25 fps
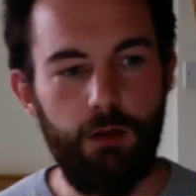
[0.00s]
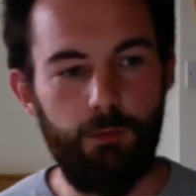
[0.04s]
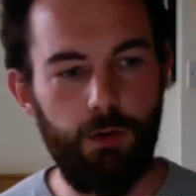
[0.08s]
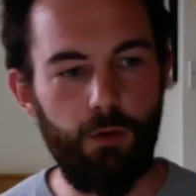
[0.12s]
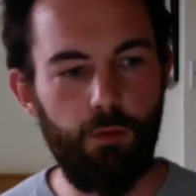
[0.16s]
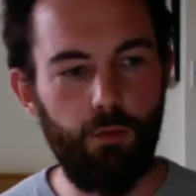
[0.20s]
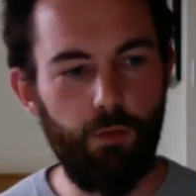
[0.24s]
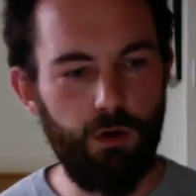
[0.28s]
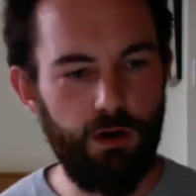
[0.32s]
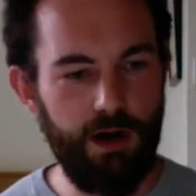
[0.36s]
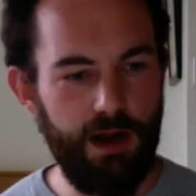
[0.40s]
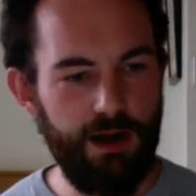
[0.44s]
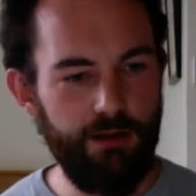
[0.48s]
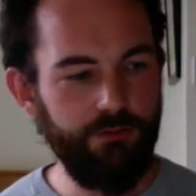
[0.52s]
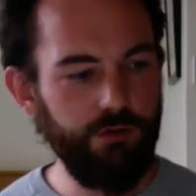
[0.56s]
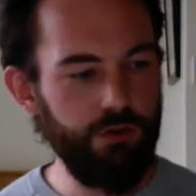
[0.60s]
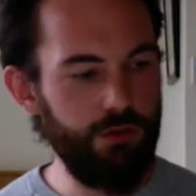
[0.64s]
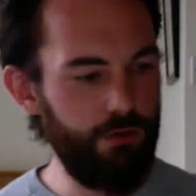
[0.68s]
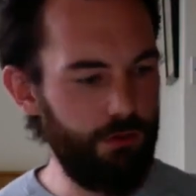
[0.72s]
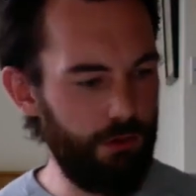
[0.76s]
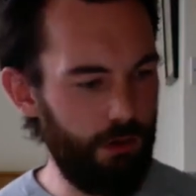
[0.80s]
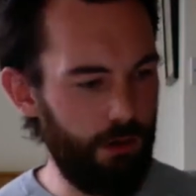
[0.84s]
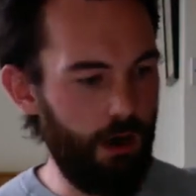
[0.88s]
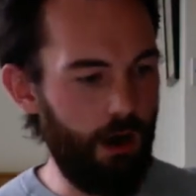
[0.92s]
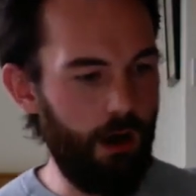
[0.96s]
but wherever
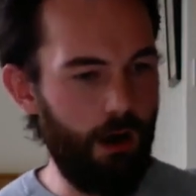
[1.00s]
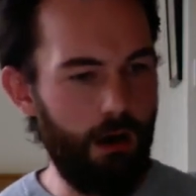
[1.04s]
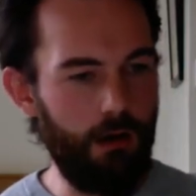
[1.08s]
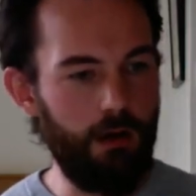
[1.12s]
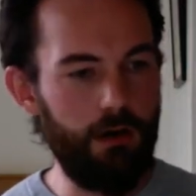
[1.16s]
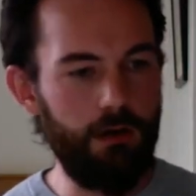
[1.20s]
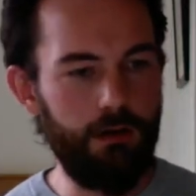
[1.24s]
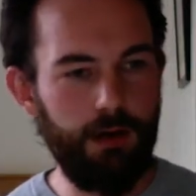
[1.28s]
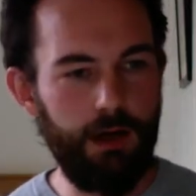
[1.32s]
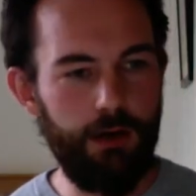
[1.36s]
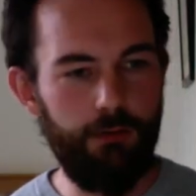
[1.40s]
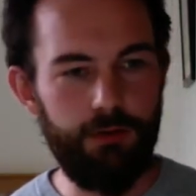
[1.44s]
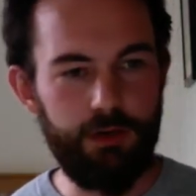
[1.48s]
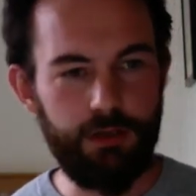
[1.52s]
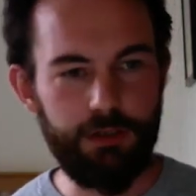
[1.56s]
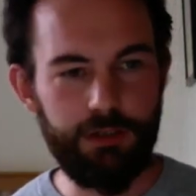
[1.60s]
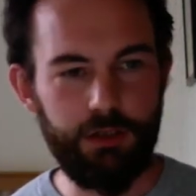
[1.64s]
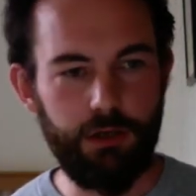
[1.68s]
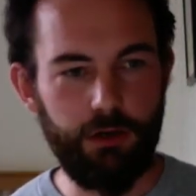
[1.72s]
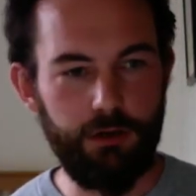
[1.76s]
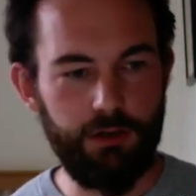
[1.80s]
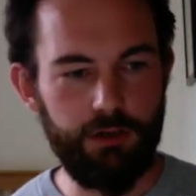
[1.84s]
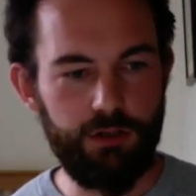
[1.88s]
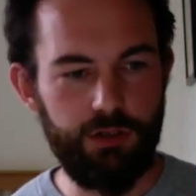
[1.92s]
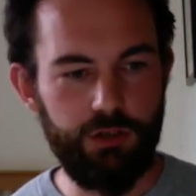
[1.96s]
you are, I would
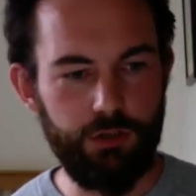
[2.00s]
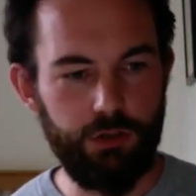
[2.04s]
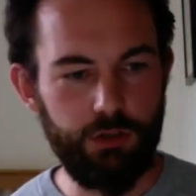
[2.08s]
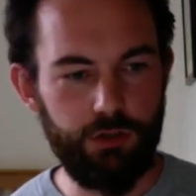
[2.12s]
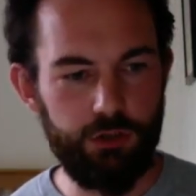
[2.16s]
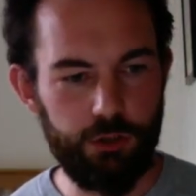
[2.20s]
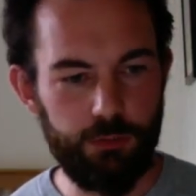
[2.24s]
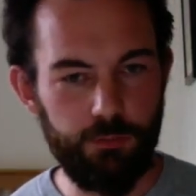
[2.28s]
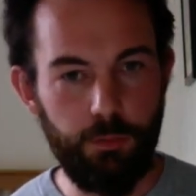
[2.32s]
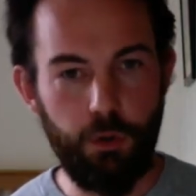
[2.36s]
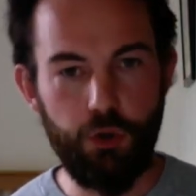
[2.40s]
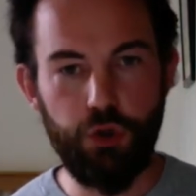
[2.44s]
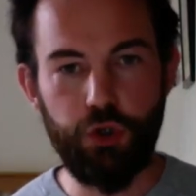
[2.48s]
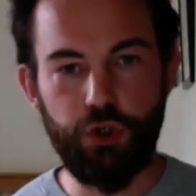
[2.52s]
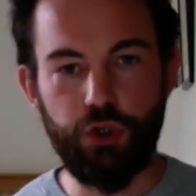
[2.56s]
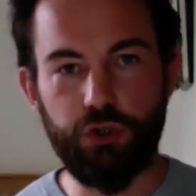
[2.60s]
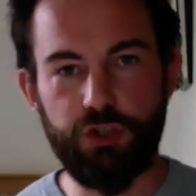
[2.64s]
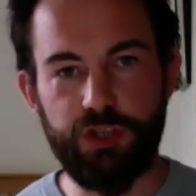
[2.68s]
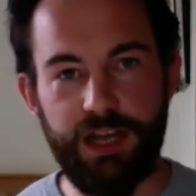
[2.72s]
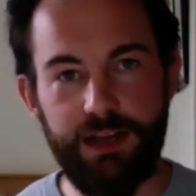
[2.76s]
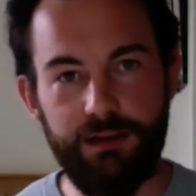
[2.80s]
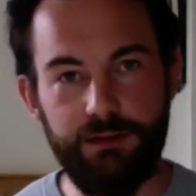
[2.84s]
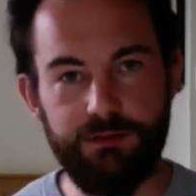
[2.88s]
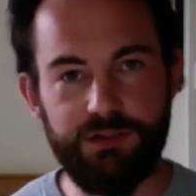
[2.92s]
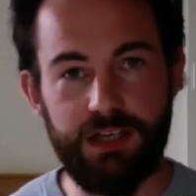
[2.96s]
encourage you to just push
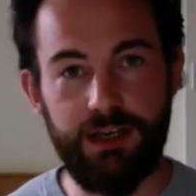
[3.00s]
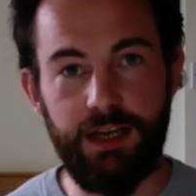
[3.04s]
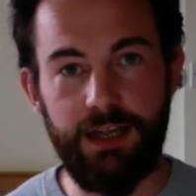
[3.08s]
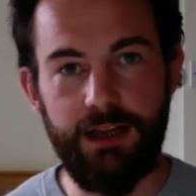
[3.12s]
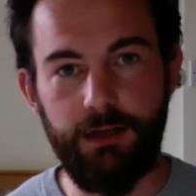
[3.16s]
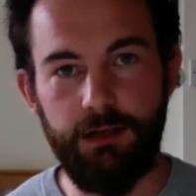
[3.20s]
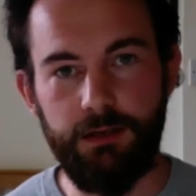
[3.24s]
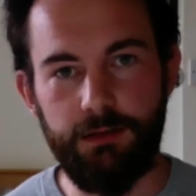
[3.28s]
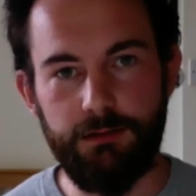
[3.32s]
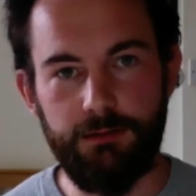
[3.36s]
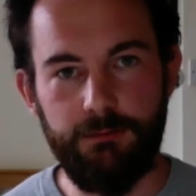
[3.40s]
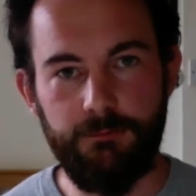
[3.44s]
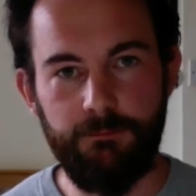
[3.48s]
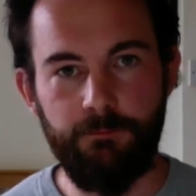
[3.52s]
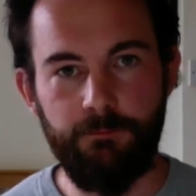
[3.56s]
yourselves a little.